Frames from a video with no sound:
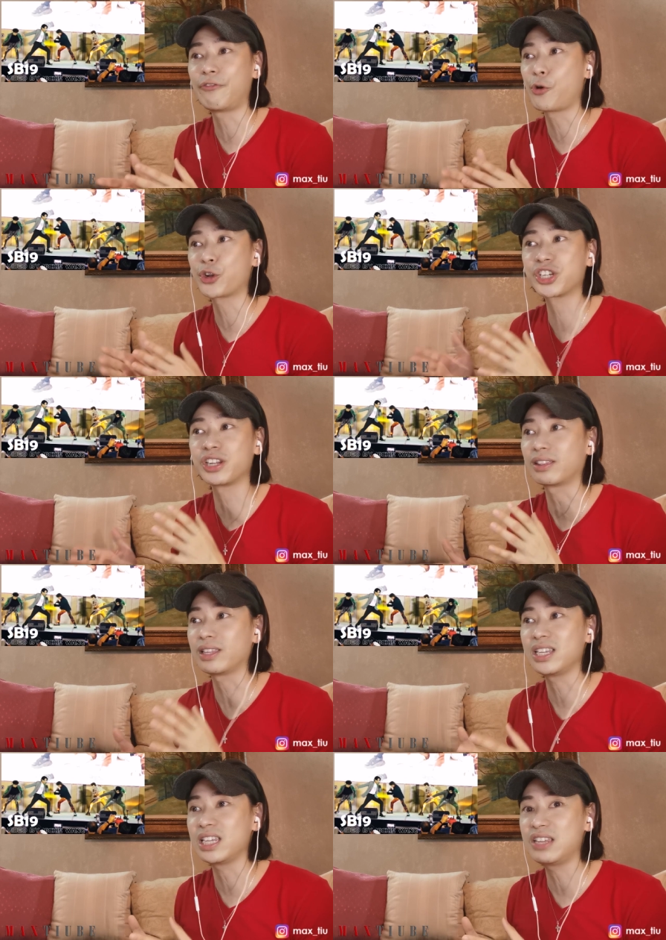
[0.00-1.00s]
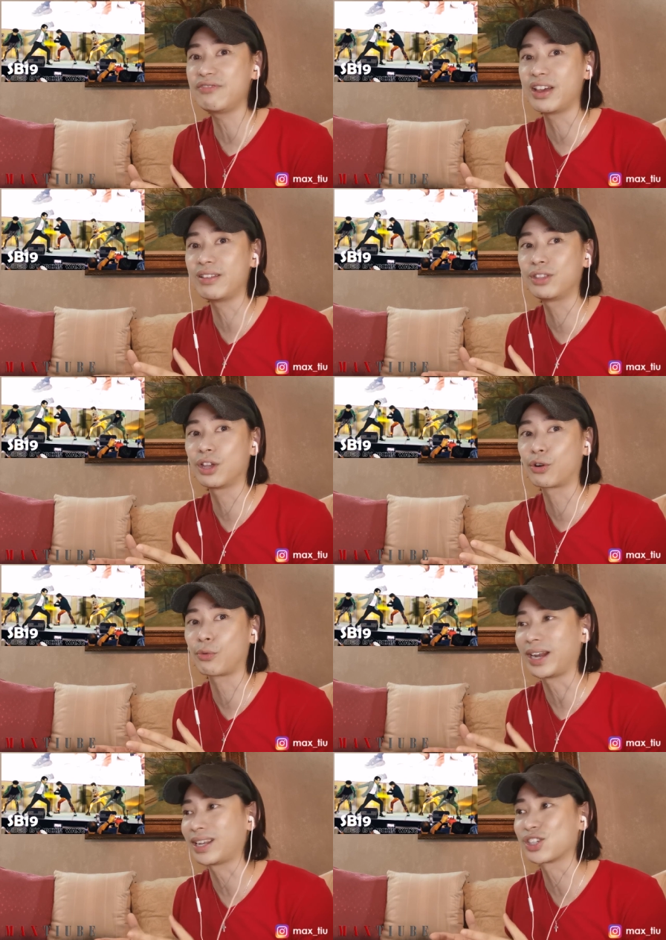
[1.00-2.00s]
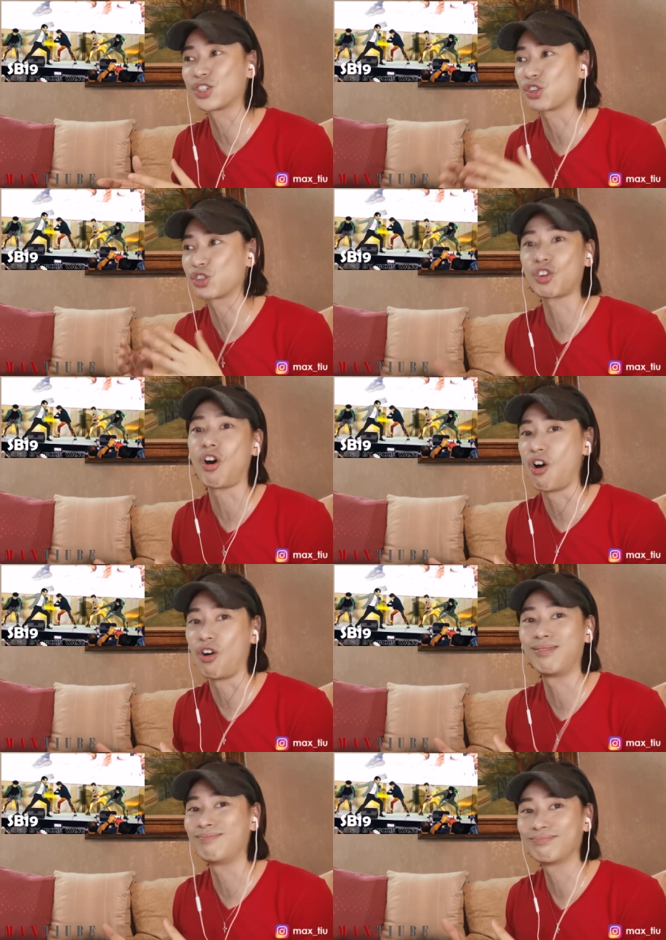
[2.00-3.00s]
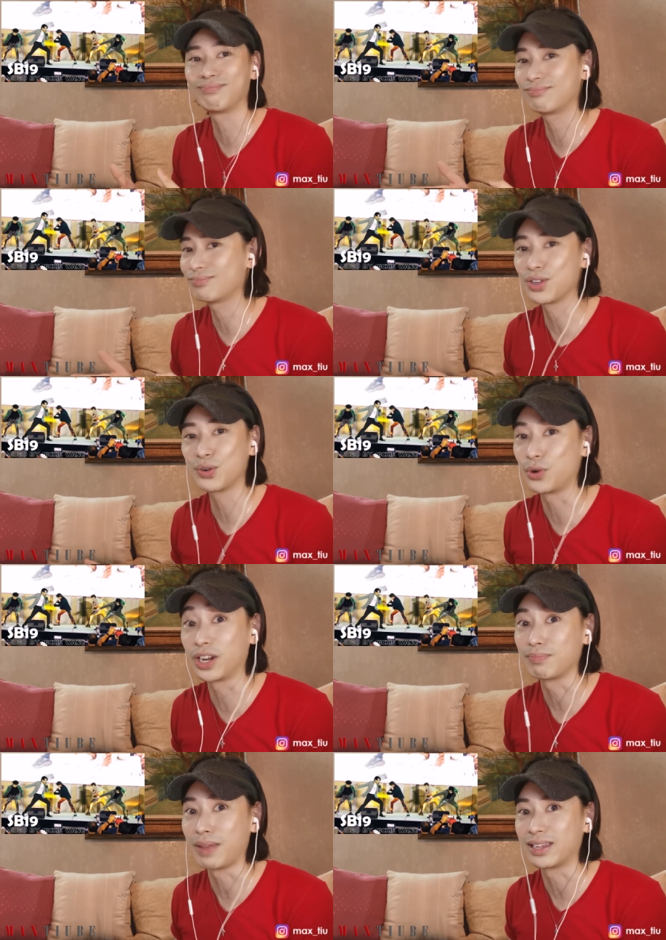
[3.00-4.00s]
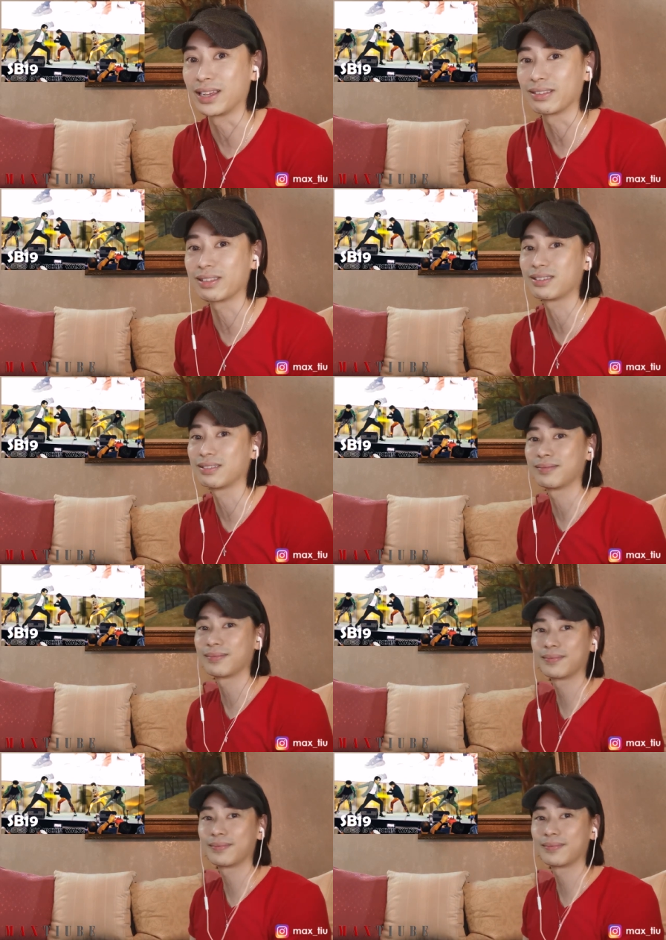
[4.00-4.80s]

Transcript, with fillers: unfortunately, even the greatest song wouldn't make it.